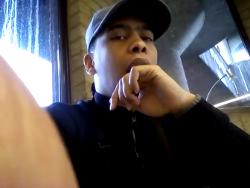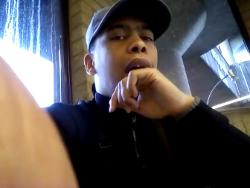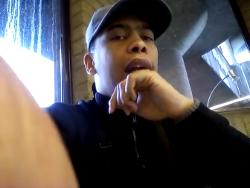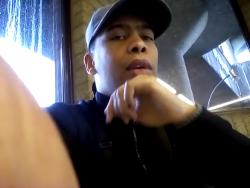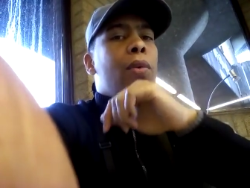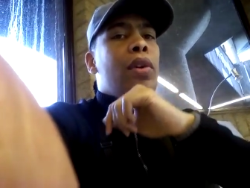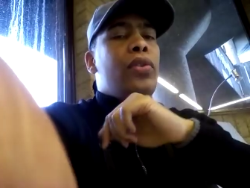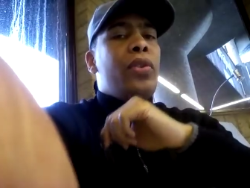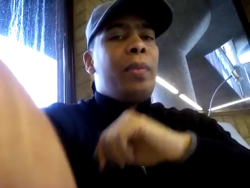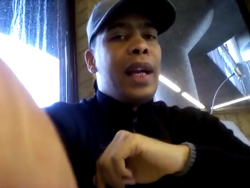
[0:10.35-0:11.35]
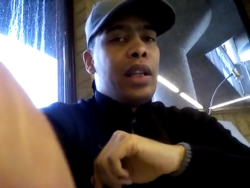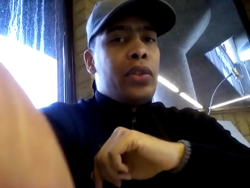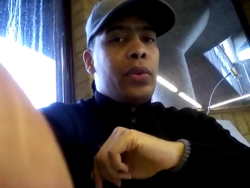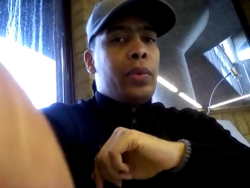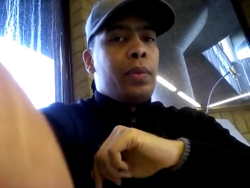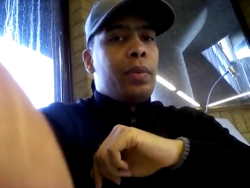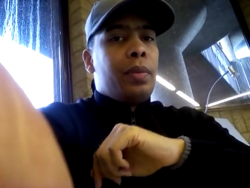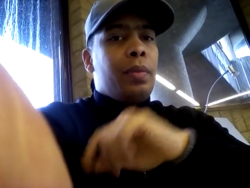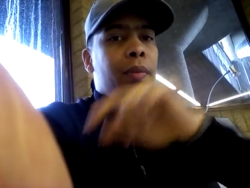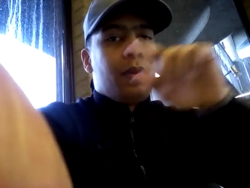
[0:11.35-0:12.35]
uh, I wanted to remind you
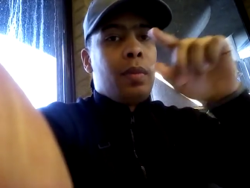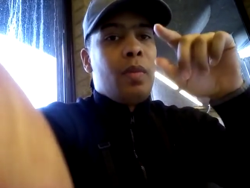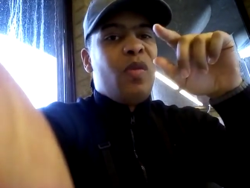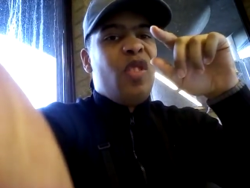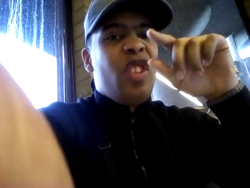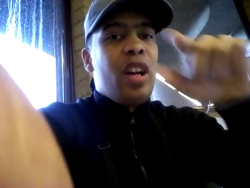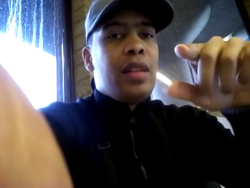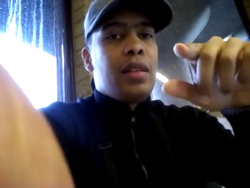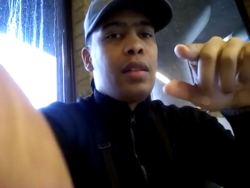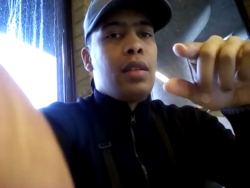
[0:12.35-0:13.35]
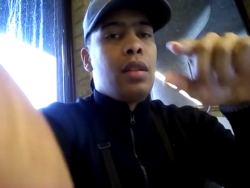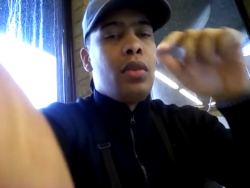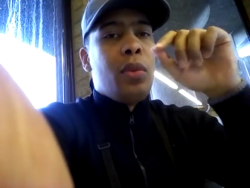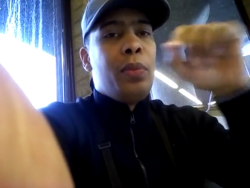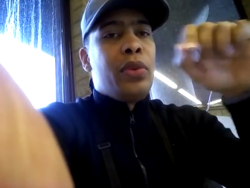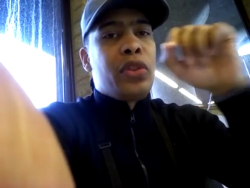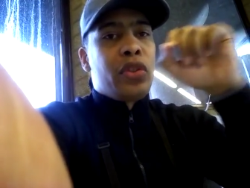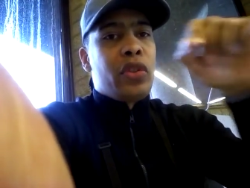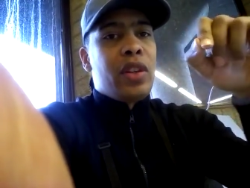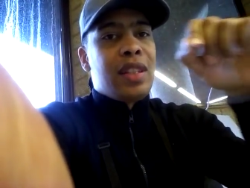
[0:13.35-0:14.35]
not to put your
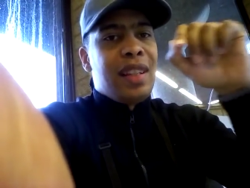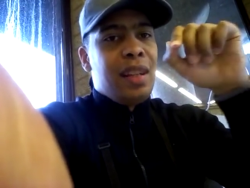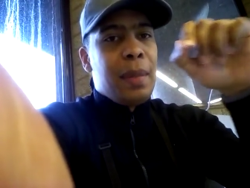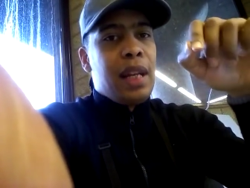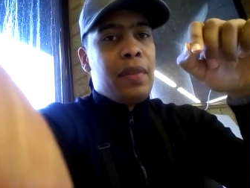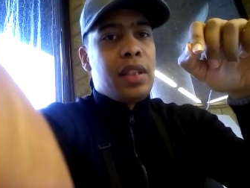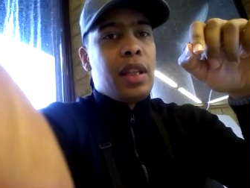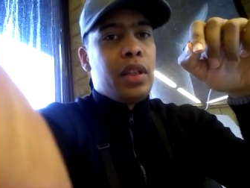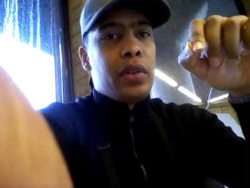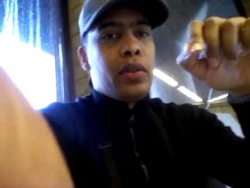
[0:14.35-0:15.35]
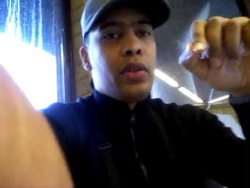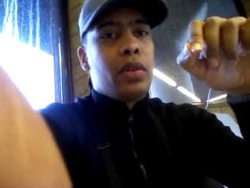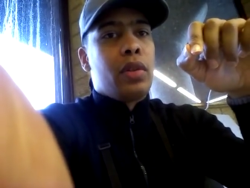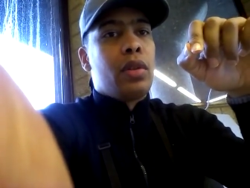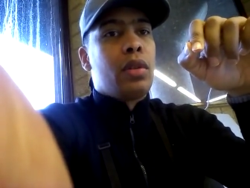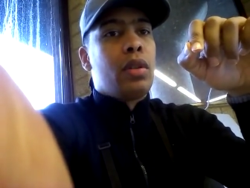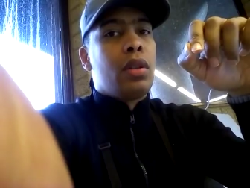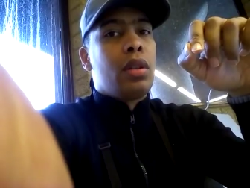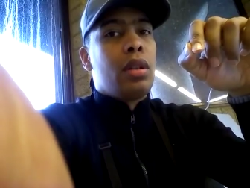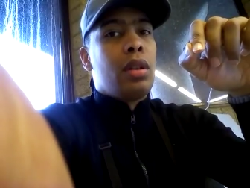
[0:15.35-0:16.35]
trust in the manifestations
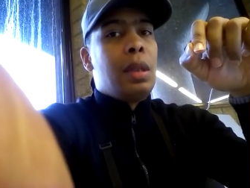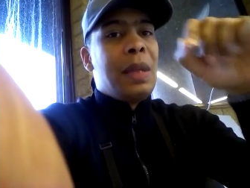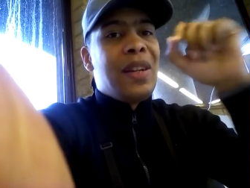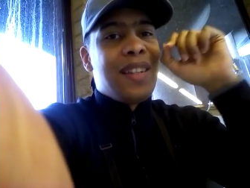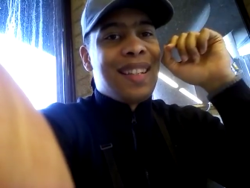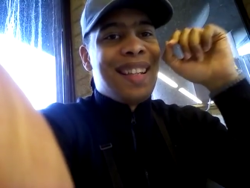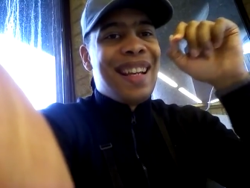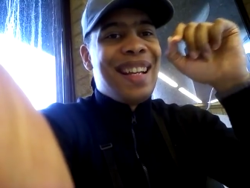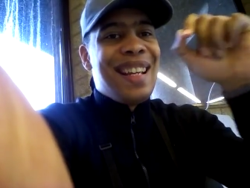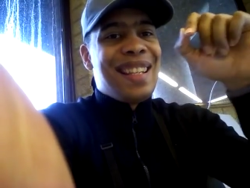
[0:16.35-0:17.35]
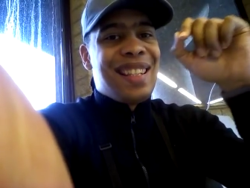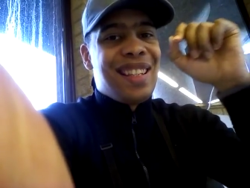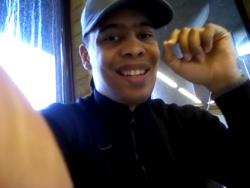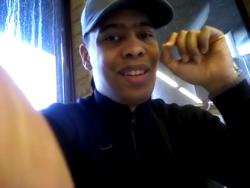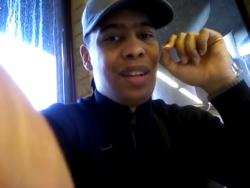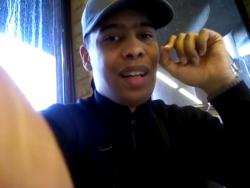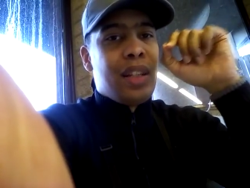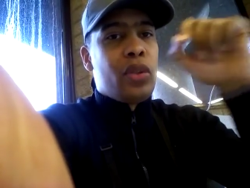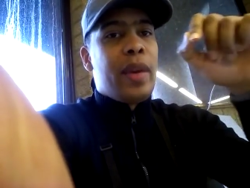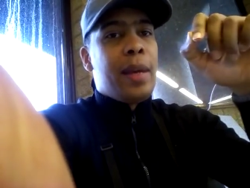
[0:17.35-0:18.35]
because that is a
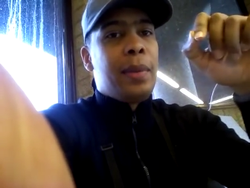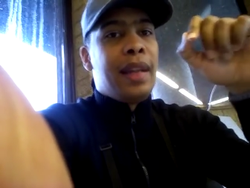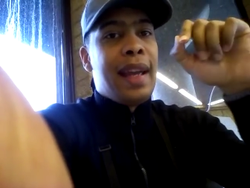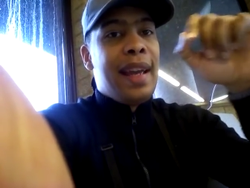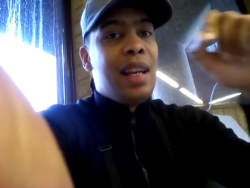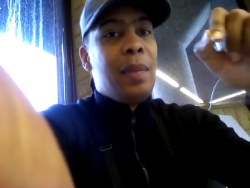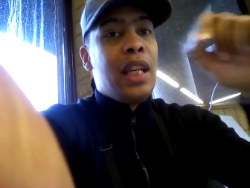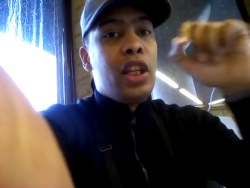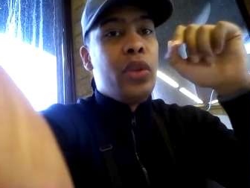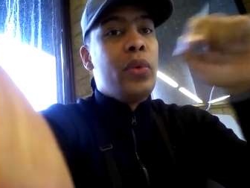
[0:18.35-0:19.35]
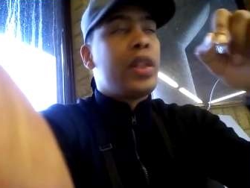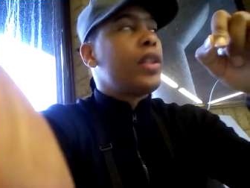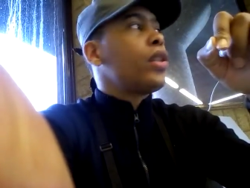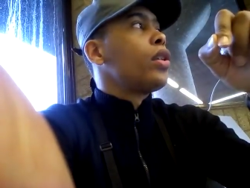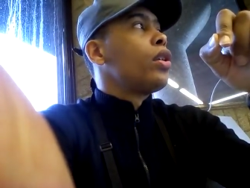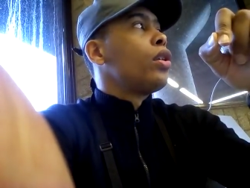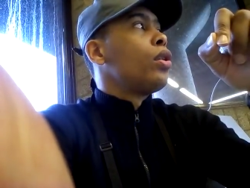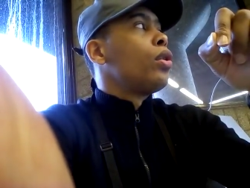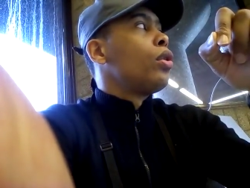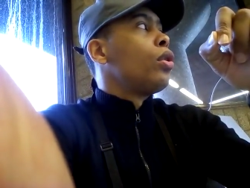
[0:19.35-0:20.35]
trap the enemy uses
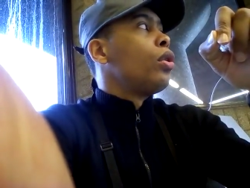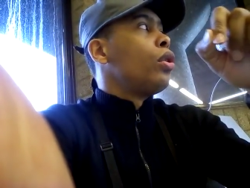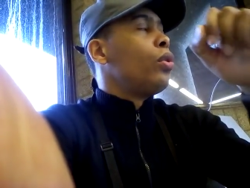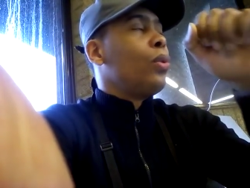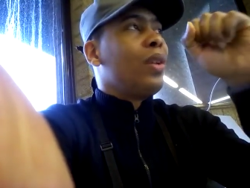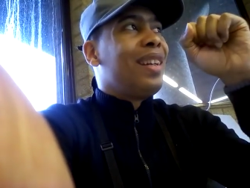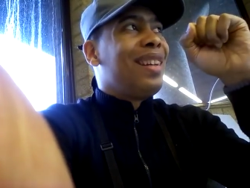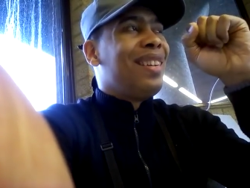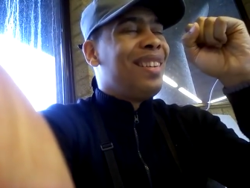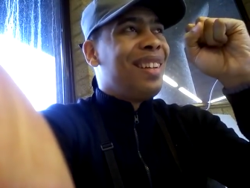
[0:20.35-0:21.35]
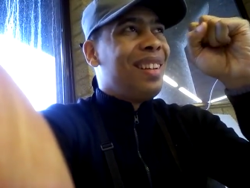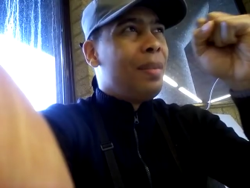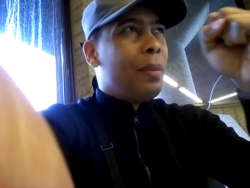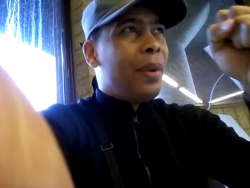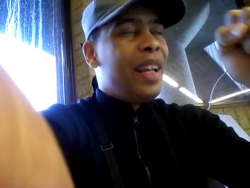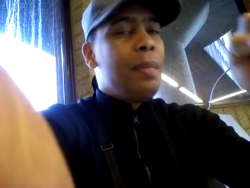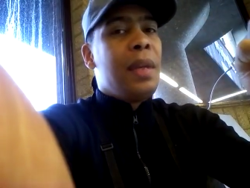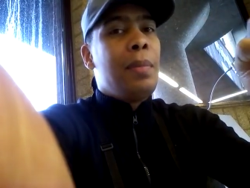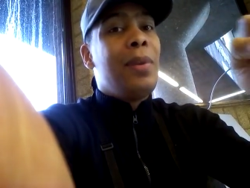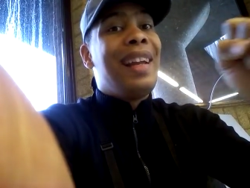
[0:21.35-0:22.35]
to bring
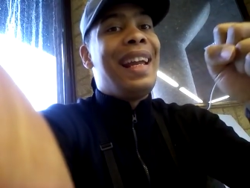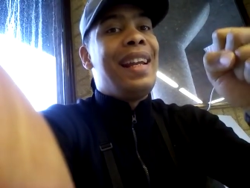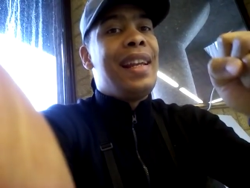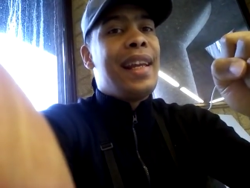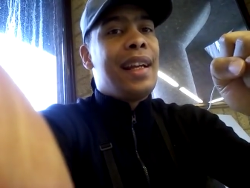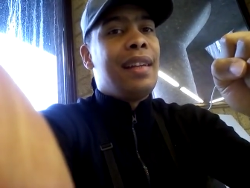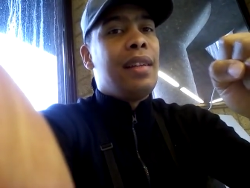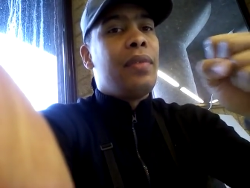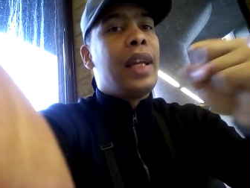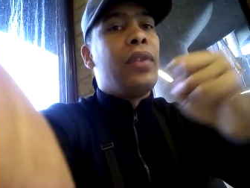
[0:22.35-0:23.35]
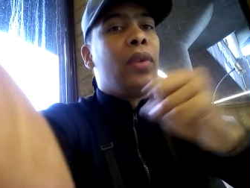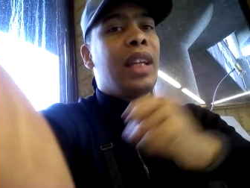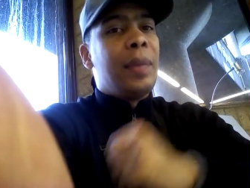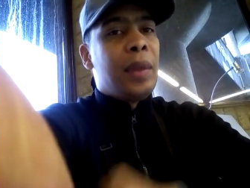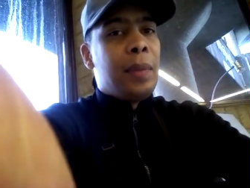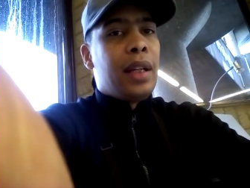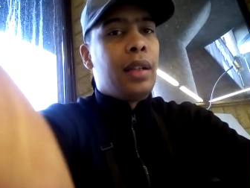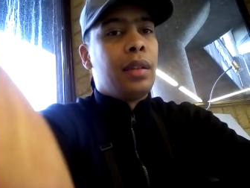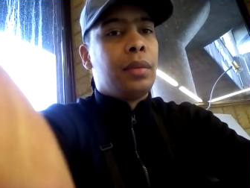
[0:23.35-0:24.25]
people in the negative and to keep them there.